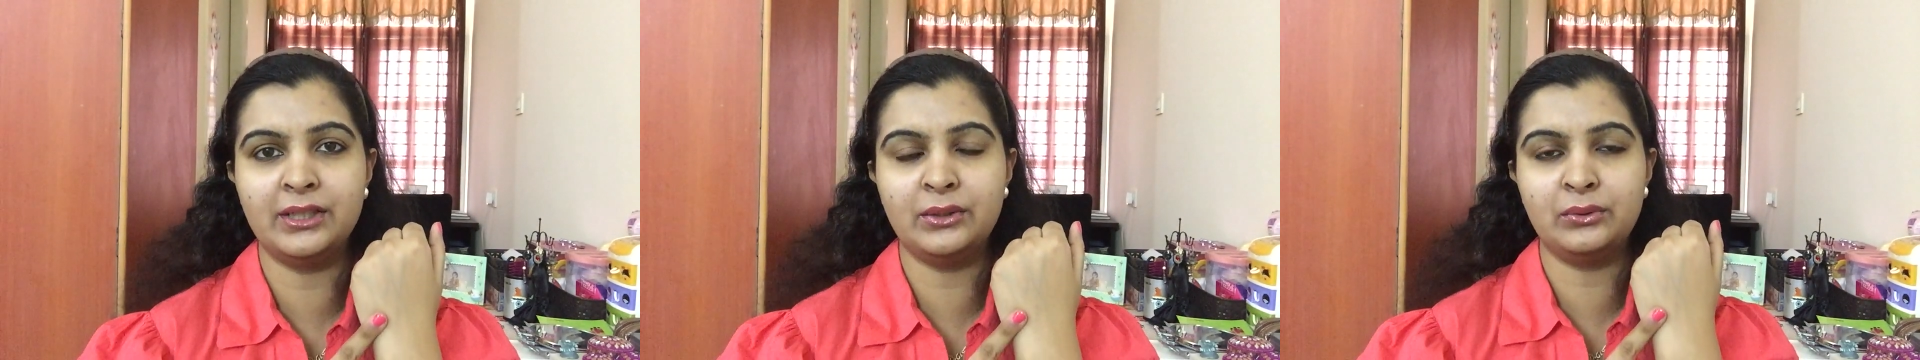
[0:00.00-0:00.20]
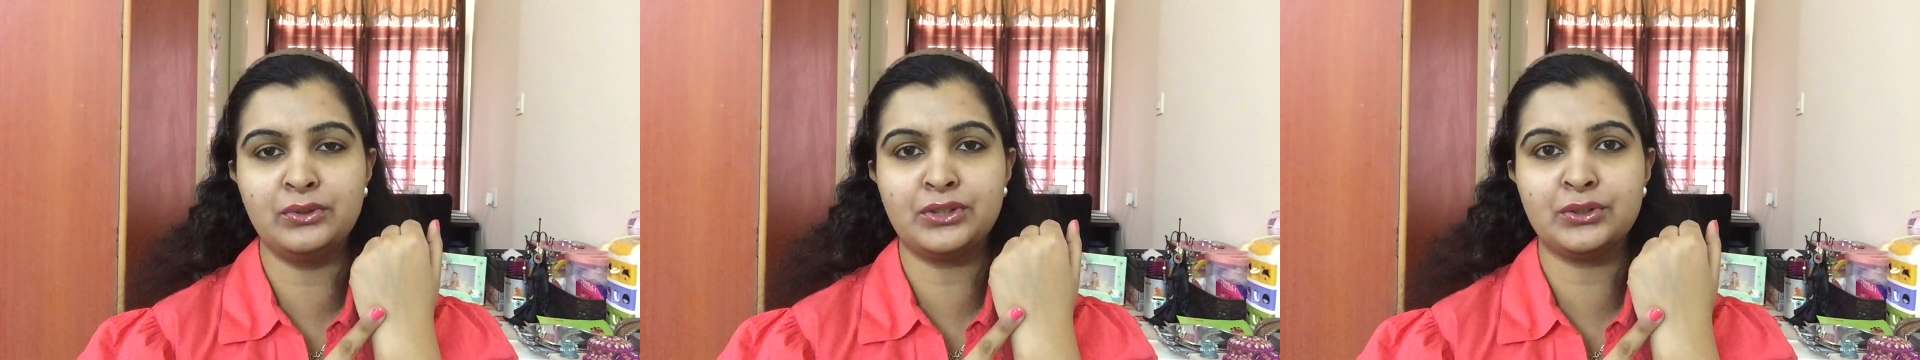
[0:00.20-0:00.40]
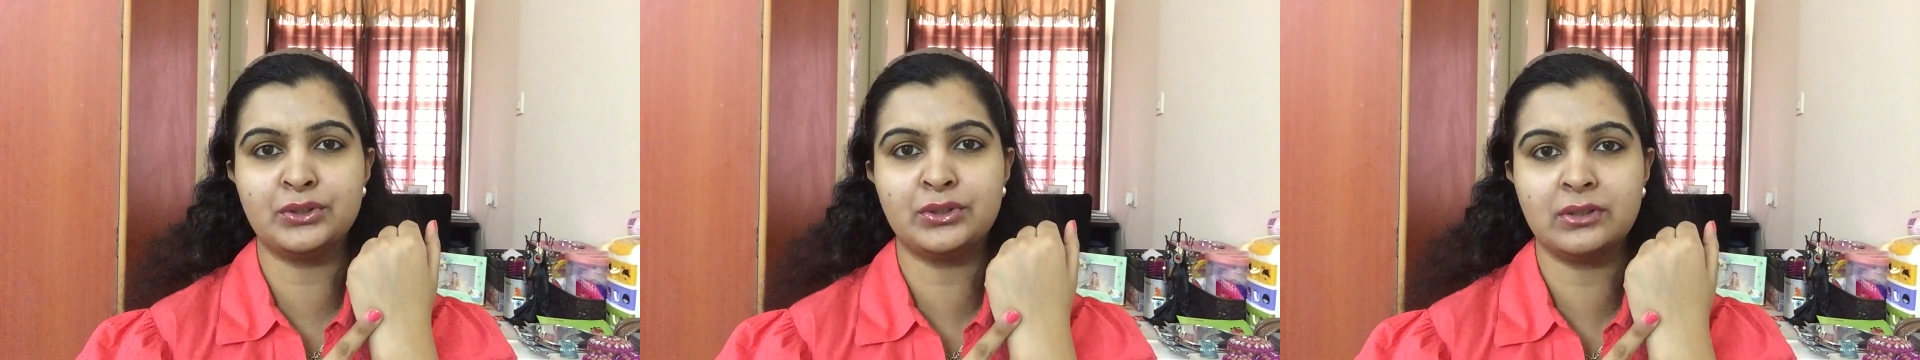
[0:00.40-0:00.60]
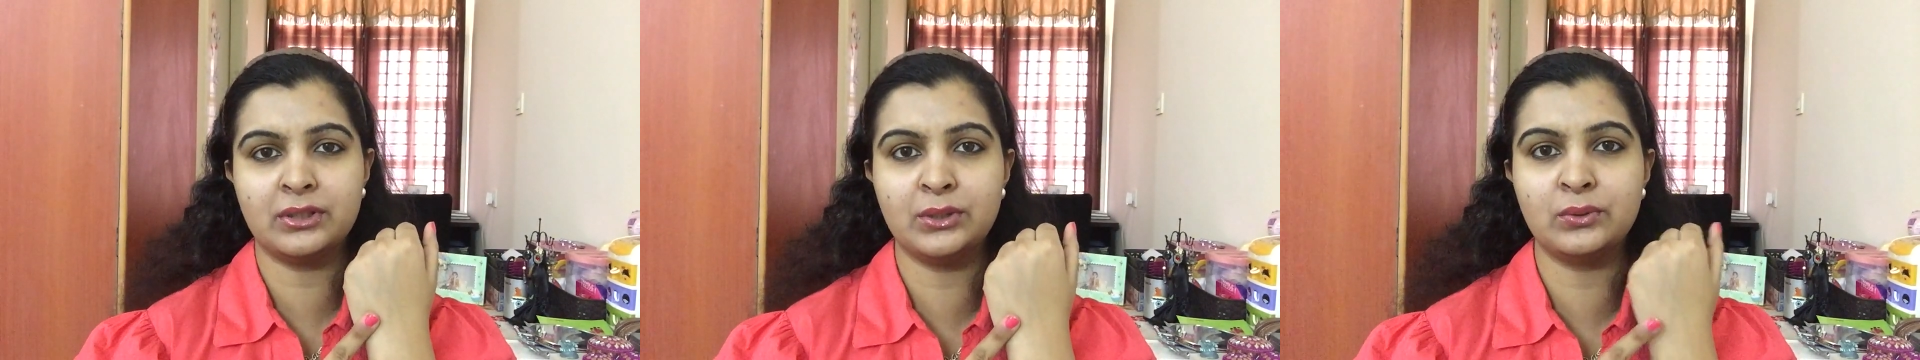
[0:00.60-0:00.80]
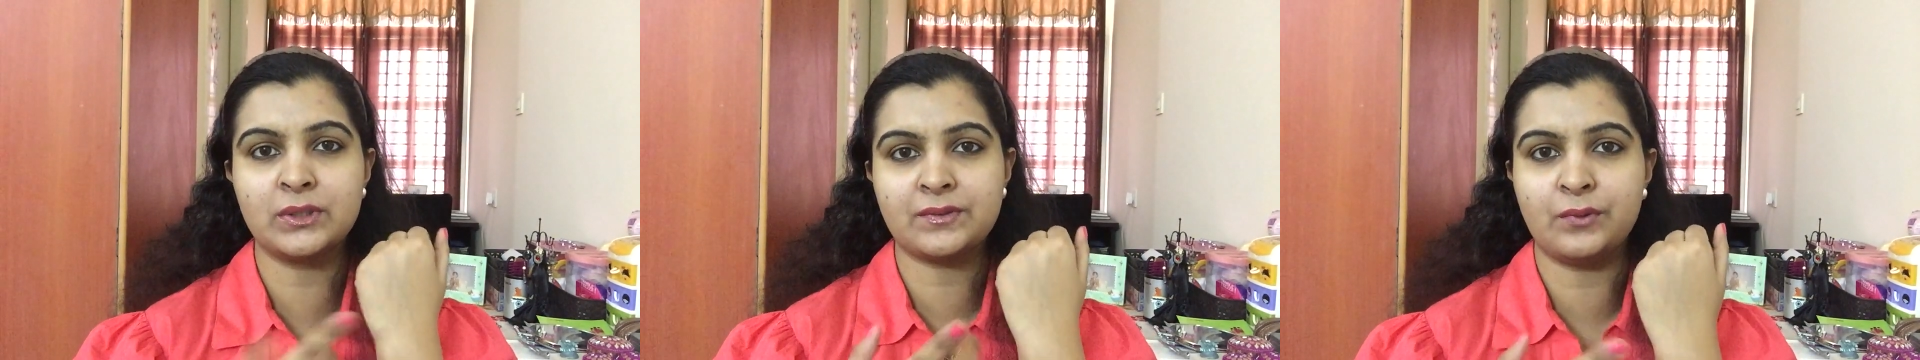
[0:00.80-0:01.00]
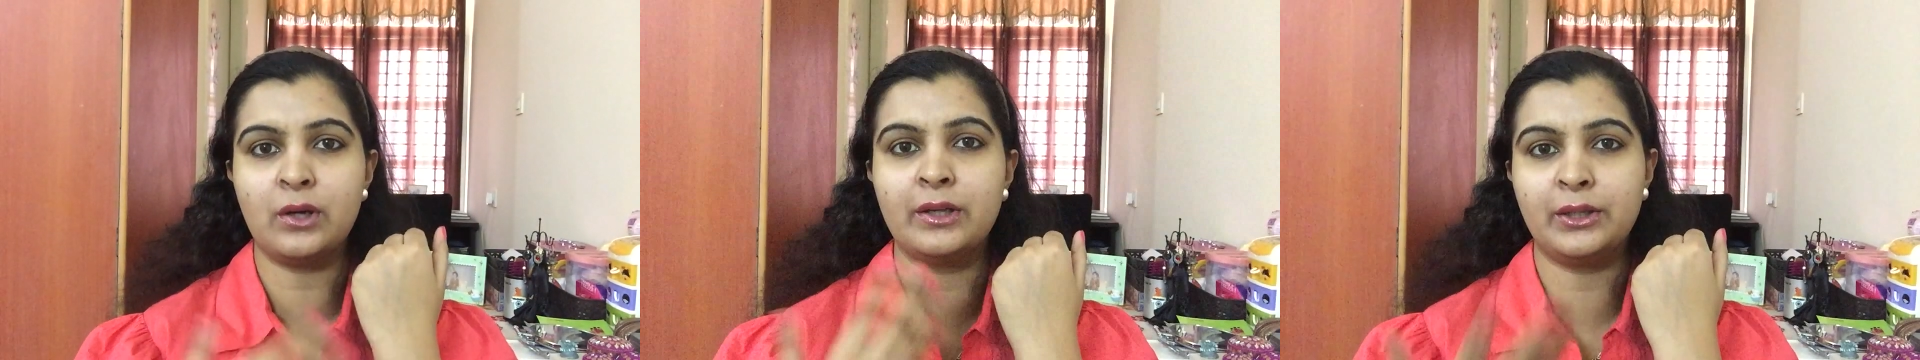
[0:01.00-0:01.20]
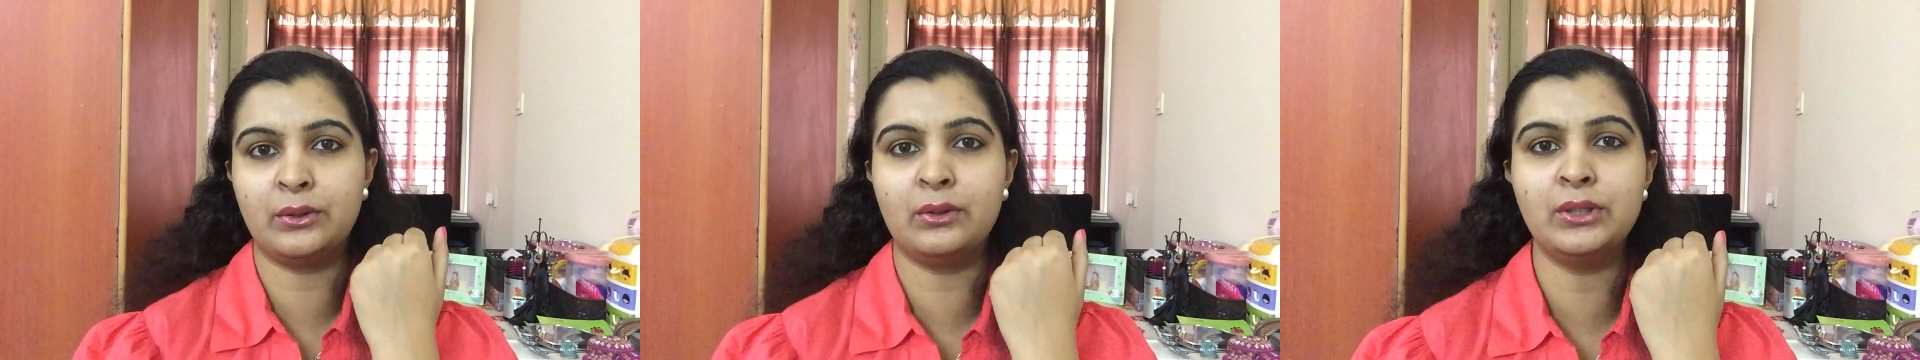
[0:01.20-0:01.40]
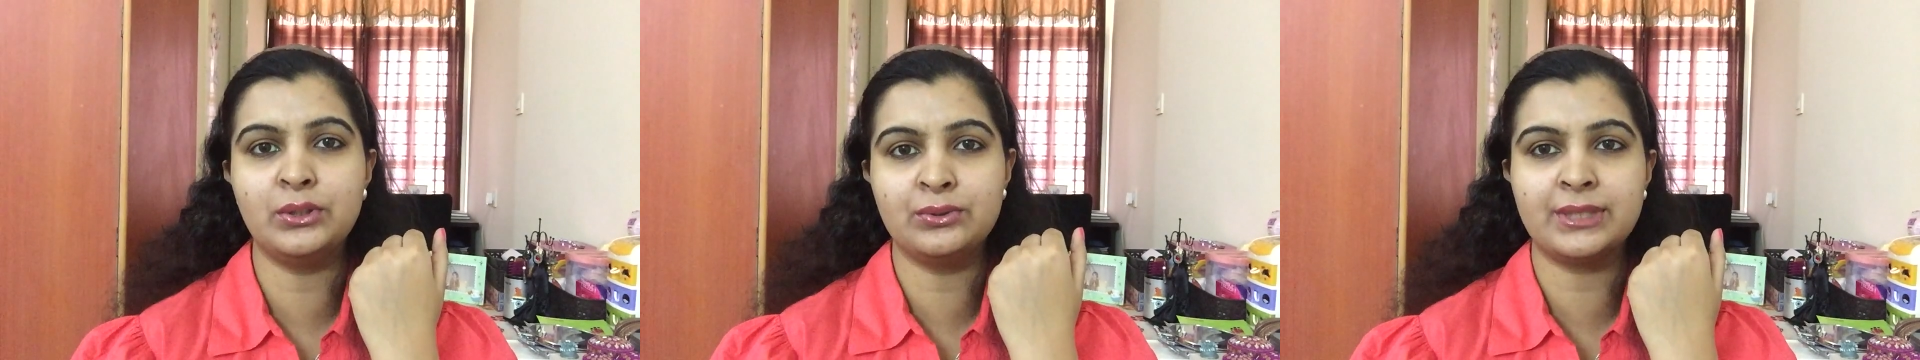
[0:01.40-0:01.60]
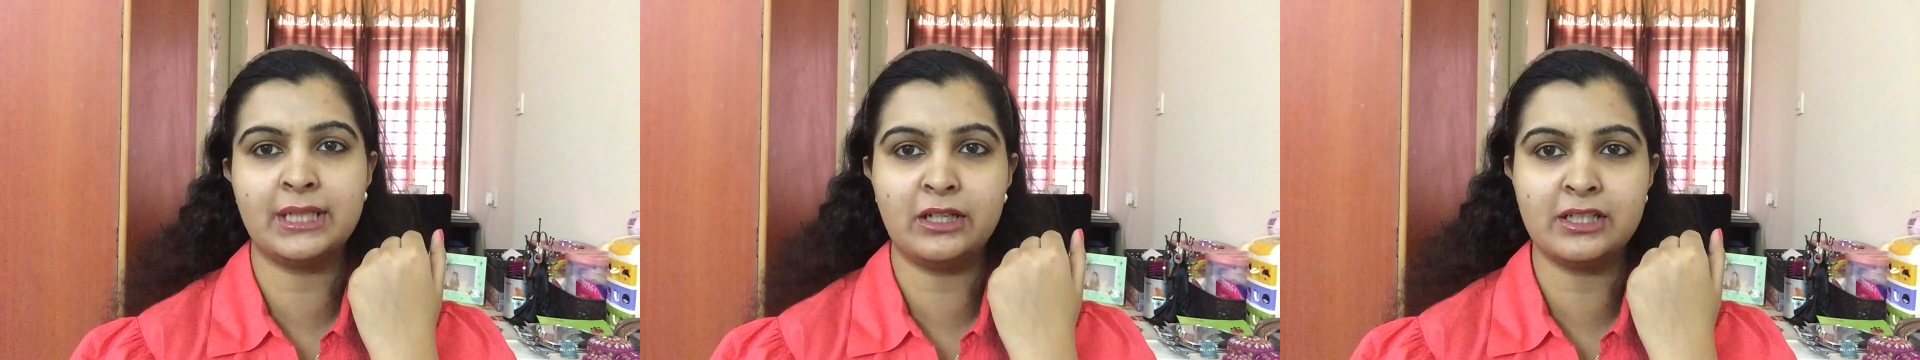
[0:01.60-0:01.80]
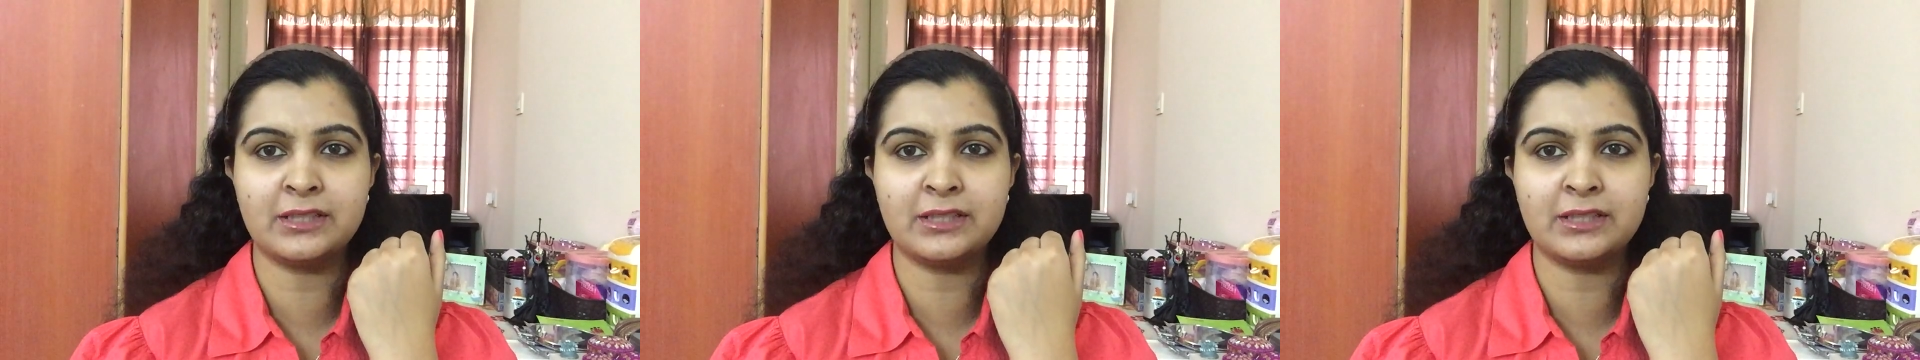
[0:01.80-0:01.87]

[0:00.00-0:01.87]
you should use for using